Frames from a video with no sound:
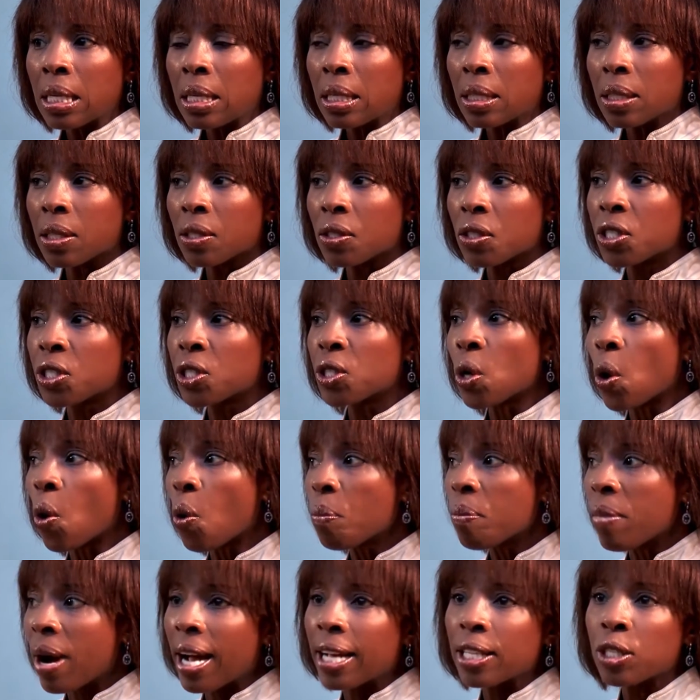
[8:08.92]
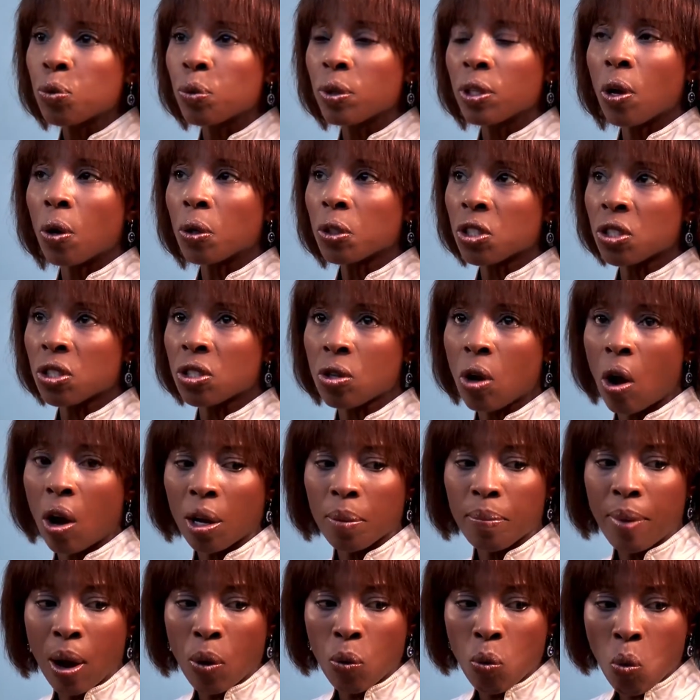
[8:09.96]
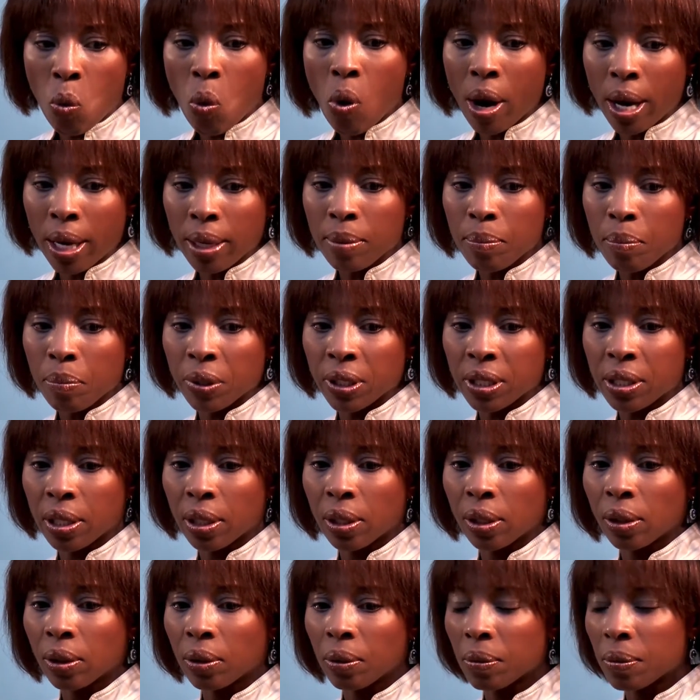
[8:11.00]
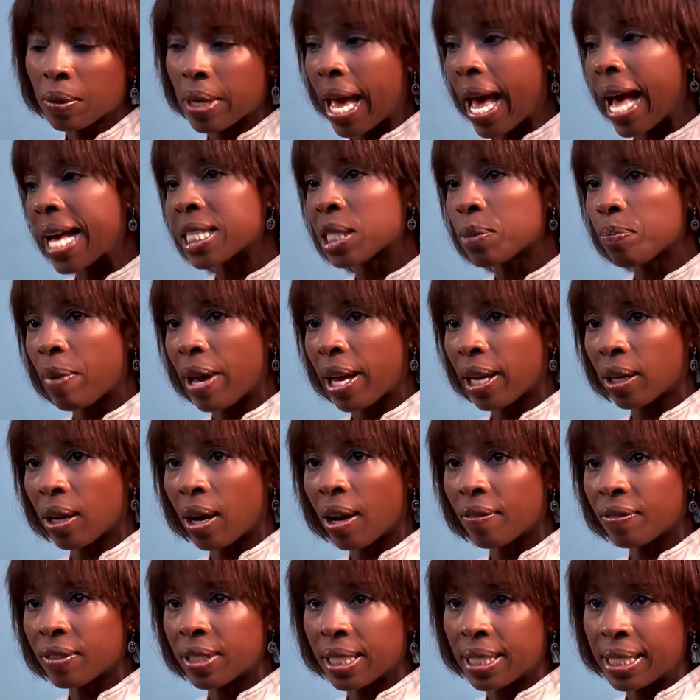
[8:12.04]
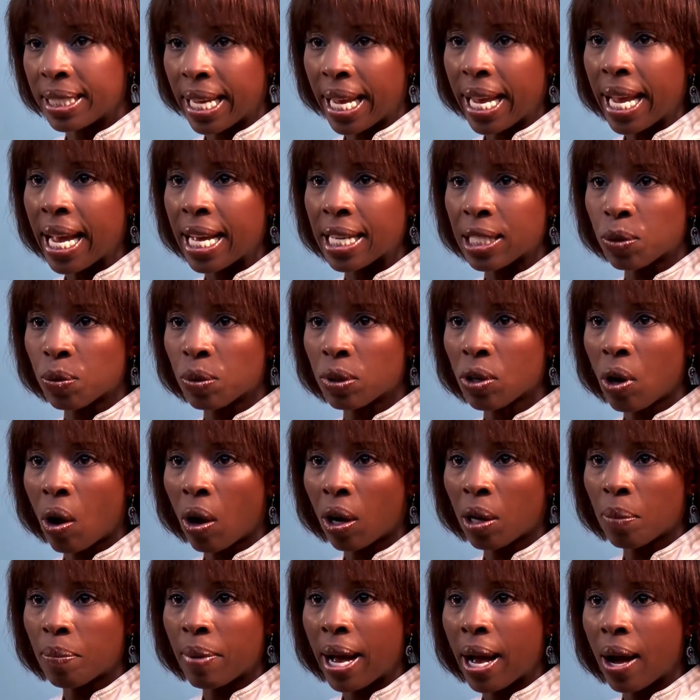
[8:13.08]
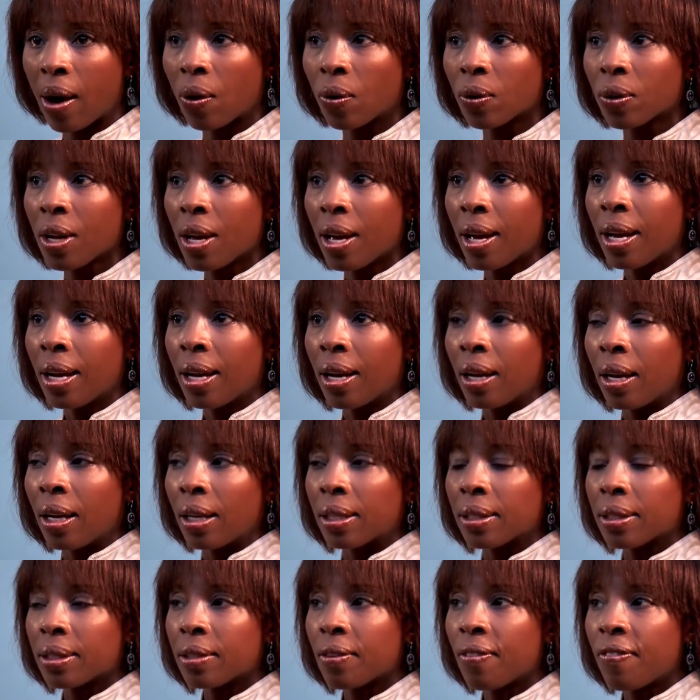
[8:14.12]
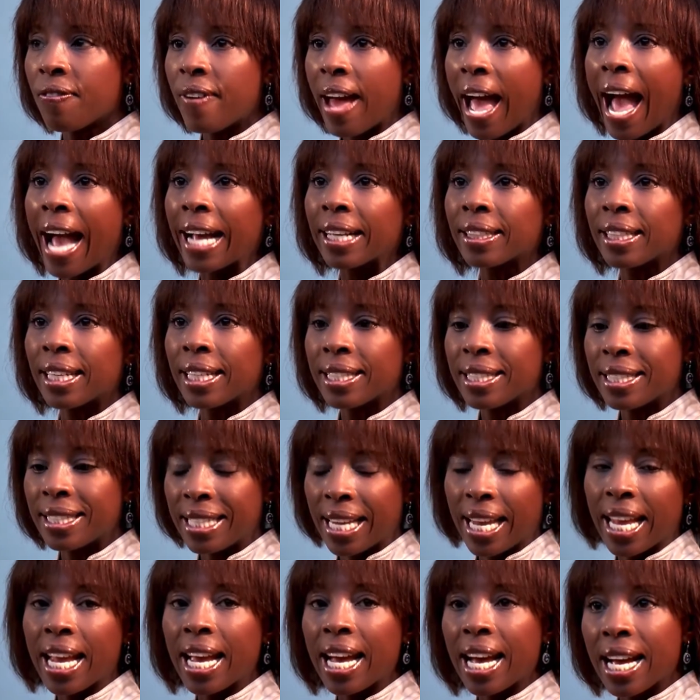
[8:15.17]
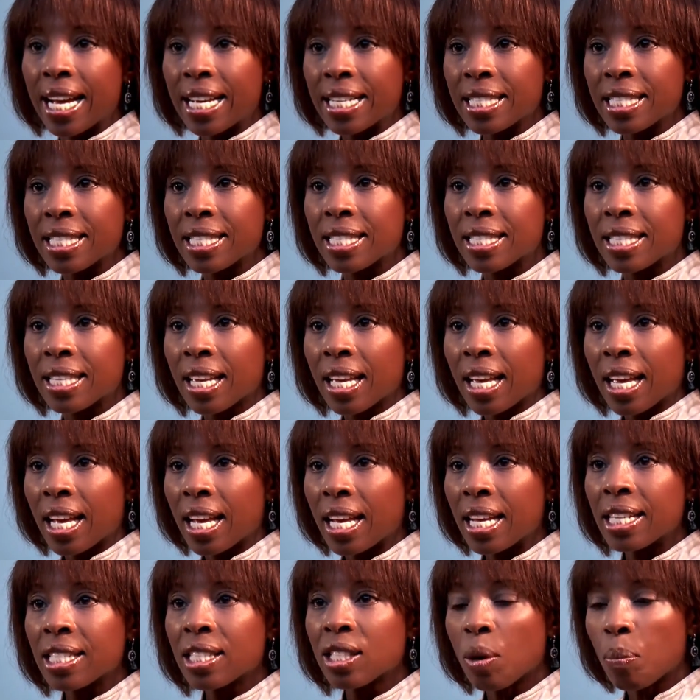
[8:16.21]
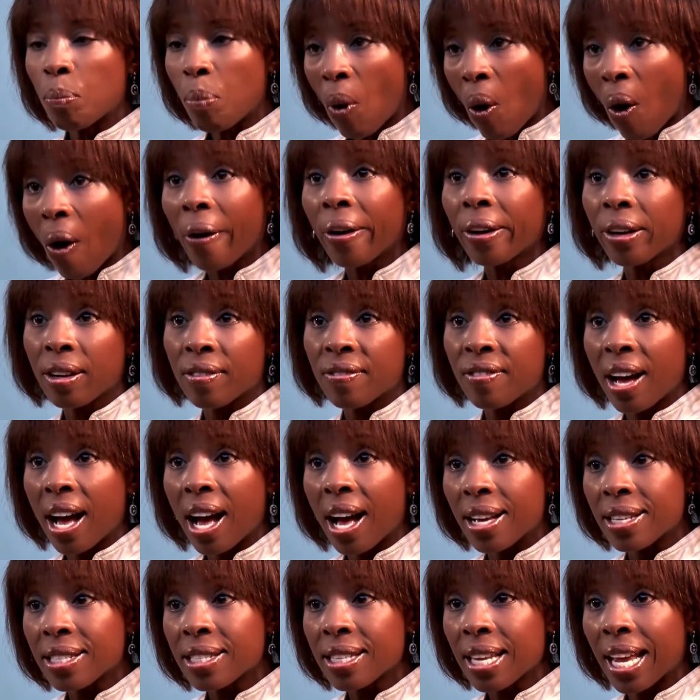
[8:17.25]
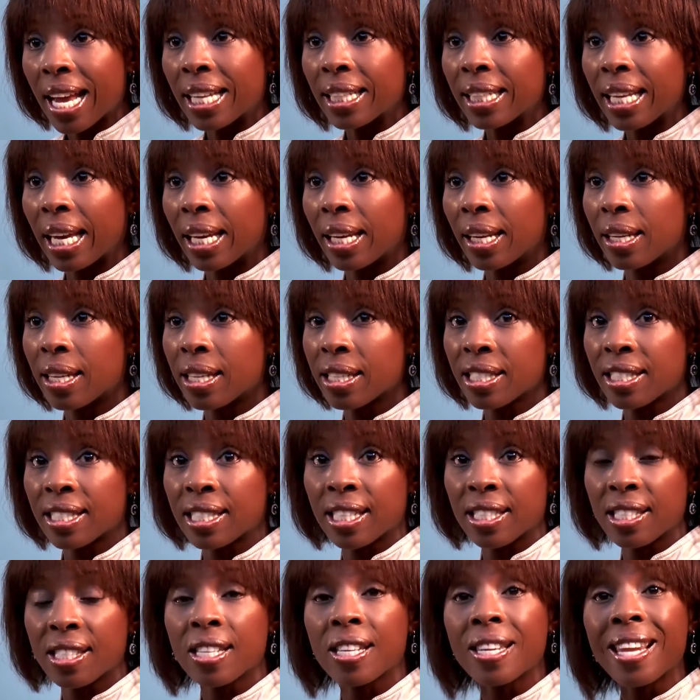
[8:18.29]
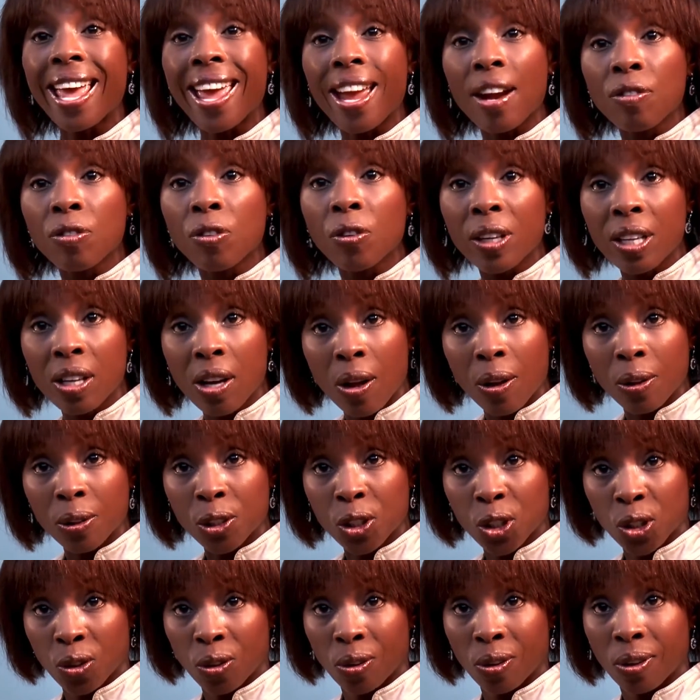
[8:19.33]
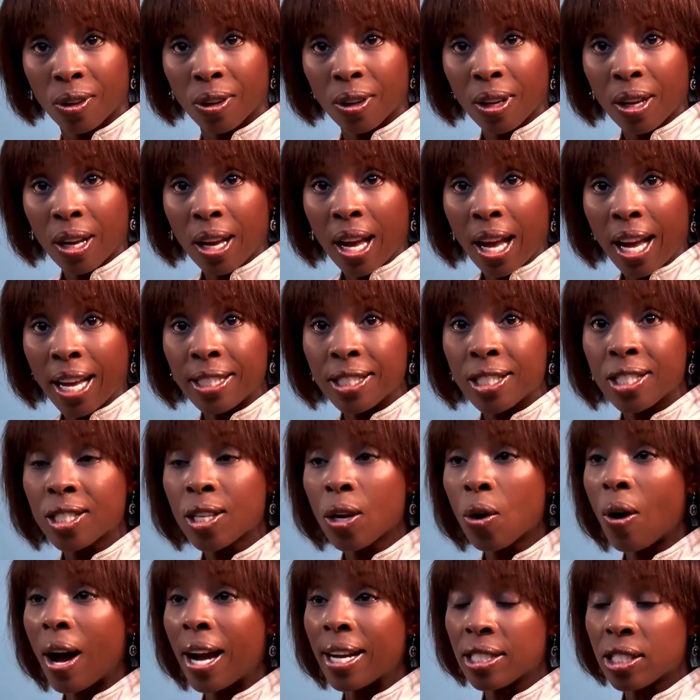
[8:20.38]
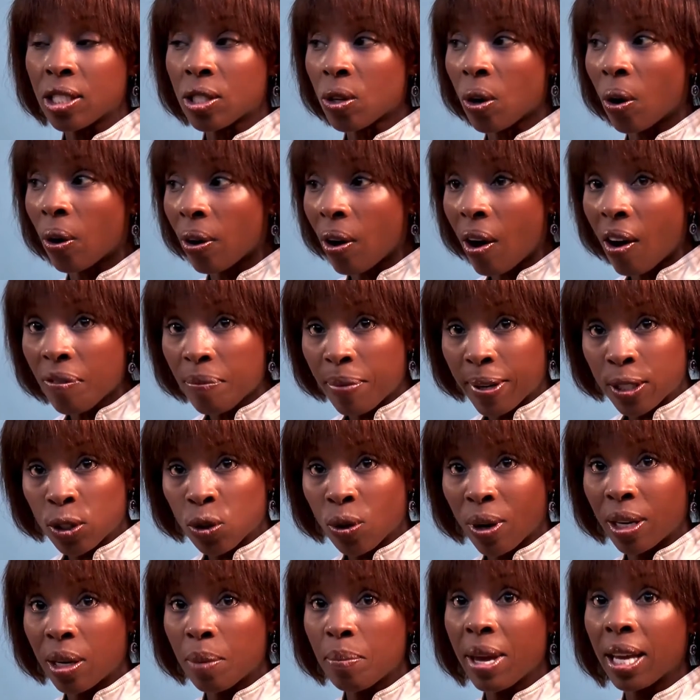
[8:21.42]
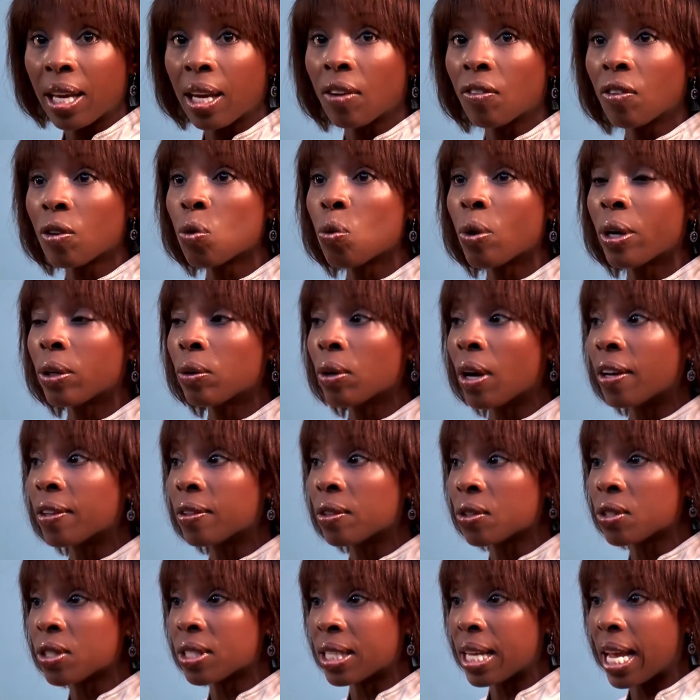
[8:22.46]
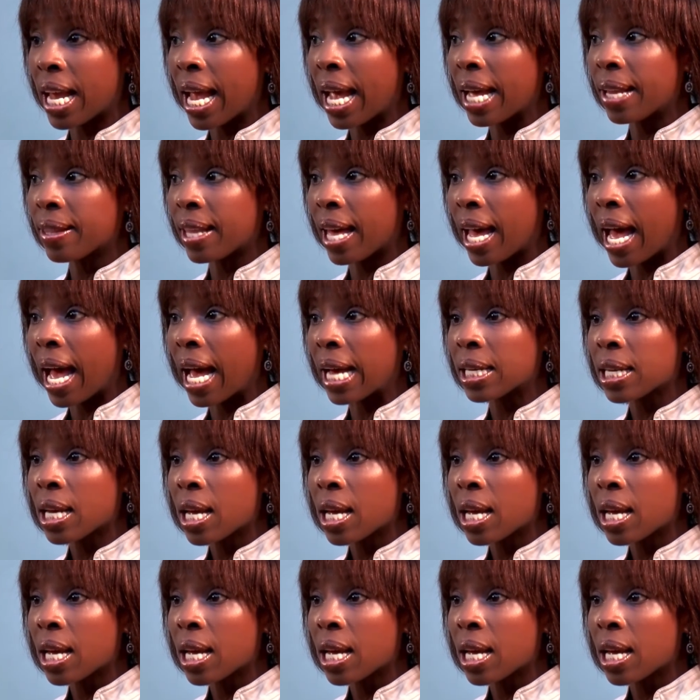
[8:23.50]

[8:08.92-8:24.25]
There's so much. We don't just talk about one particular aspect of the dance. We talk about the fact that dance is a part of us and that it exists in every culture. And so I start off by trying to make everyone understand that